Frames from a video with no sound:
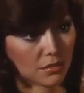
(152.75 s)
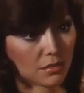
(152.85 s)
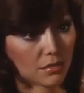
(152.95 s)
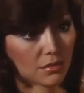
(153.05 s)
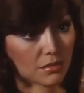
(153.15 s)

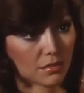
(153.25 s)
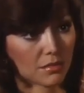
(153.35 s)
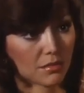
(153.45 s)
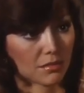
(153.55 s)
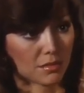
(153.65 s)

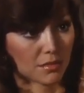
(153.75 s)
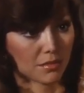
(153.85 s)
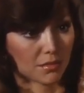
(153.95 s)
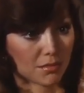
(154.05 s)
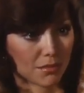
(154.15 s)

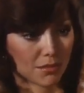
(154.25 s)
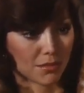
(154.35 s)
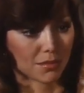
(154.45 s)
(no one is talking)